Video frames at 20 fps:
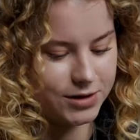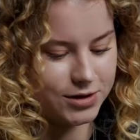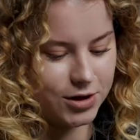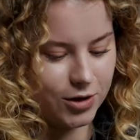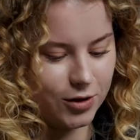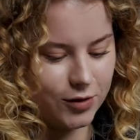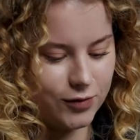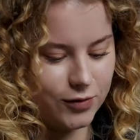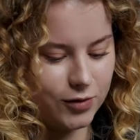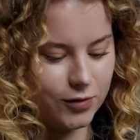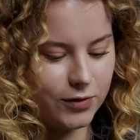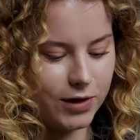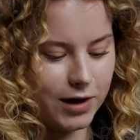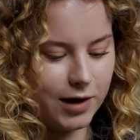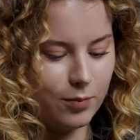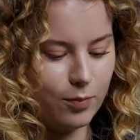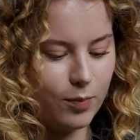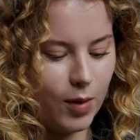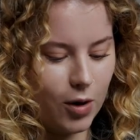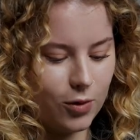to go for a
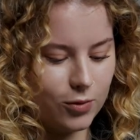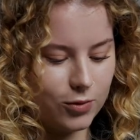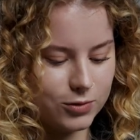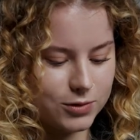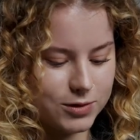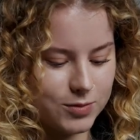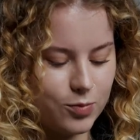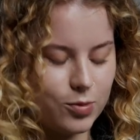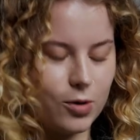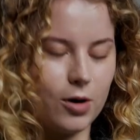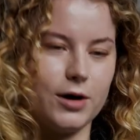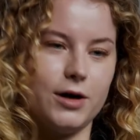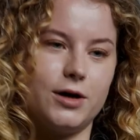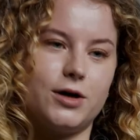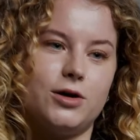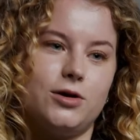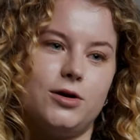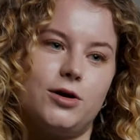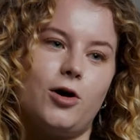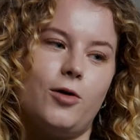really bold, bright
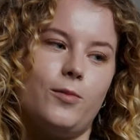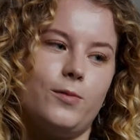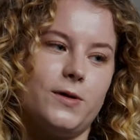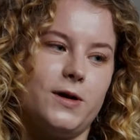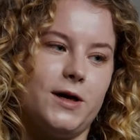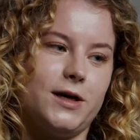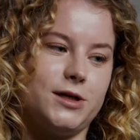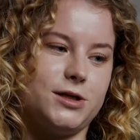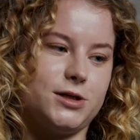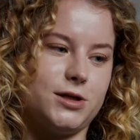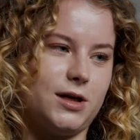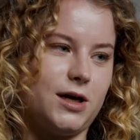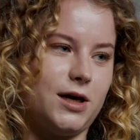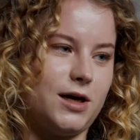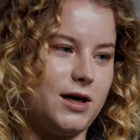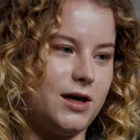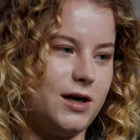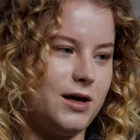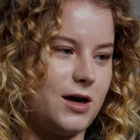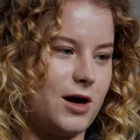colour combination
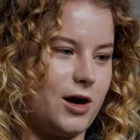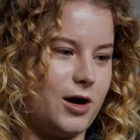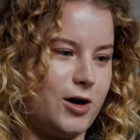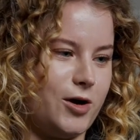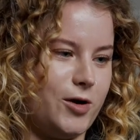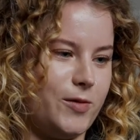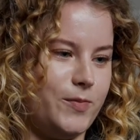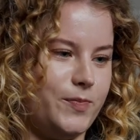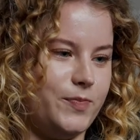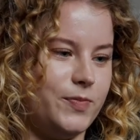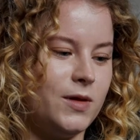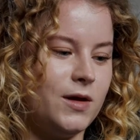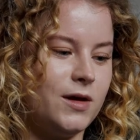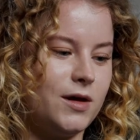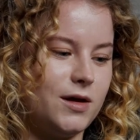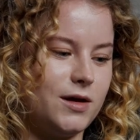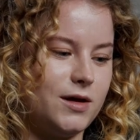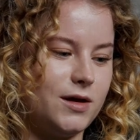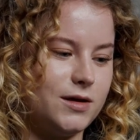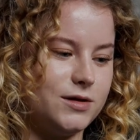here,
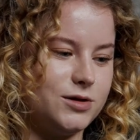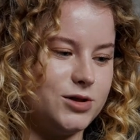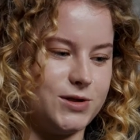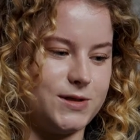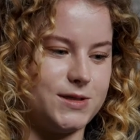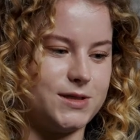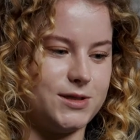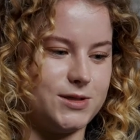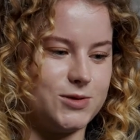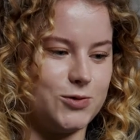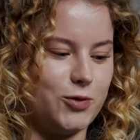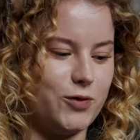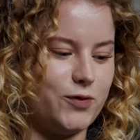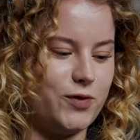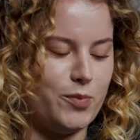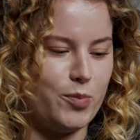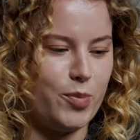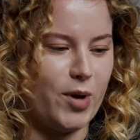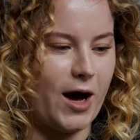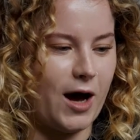just to sort of
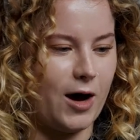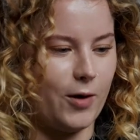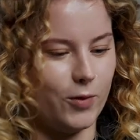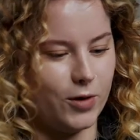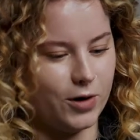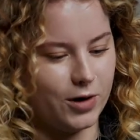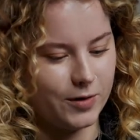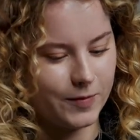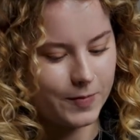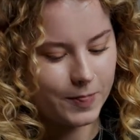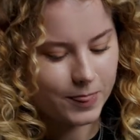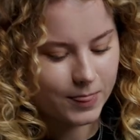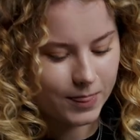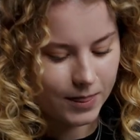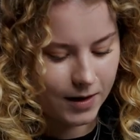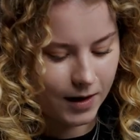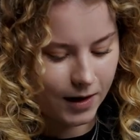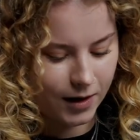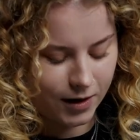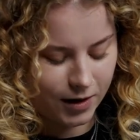empower
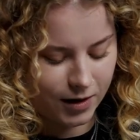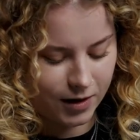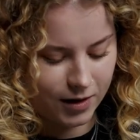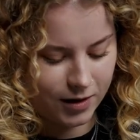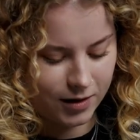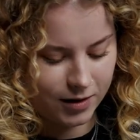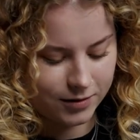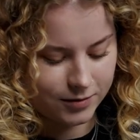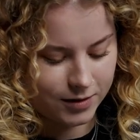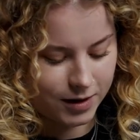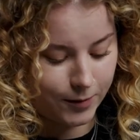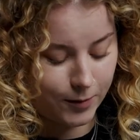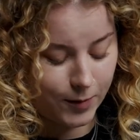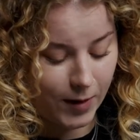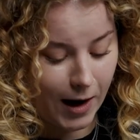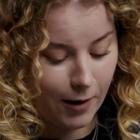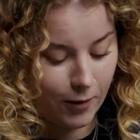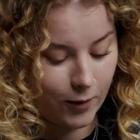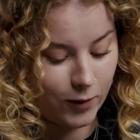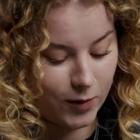
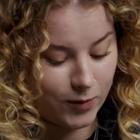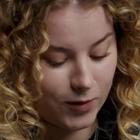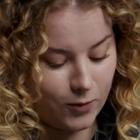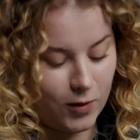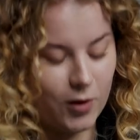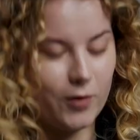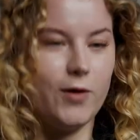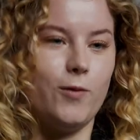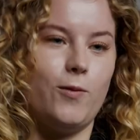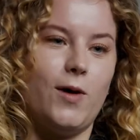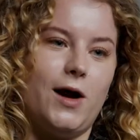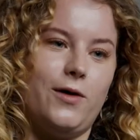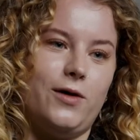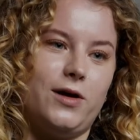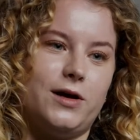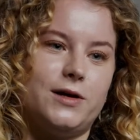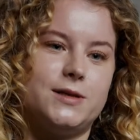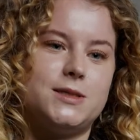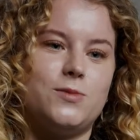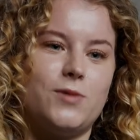women while they're
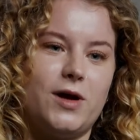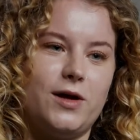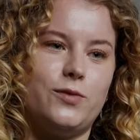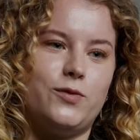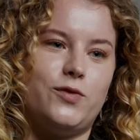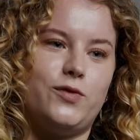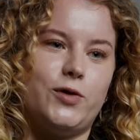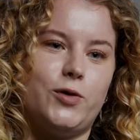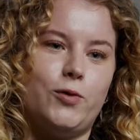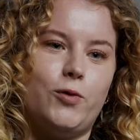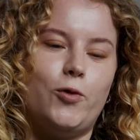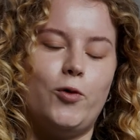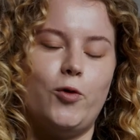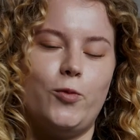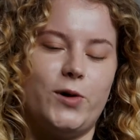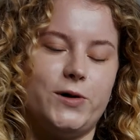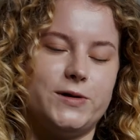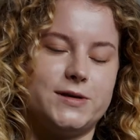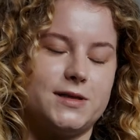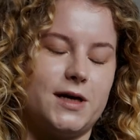wearing it and to make them feel
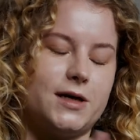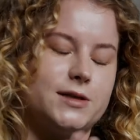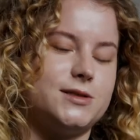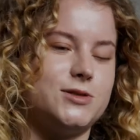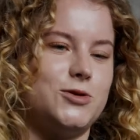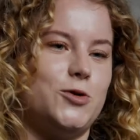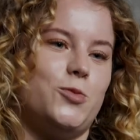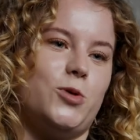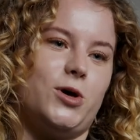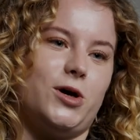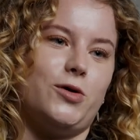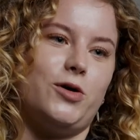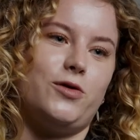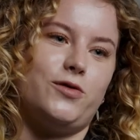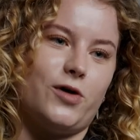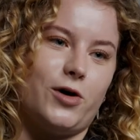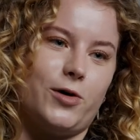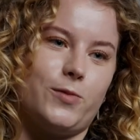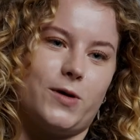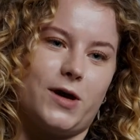almost that superhero
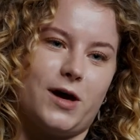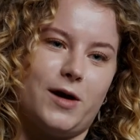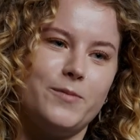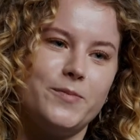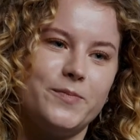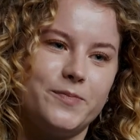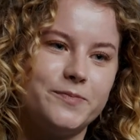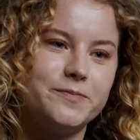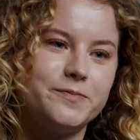vibe again.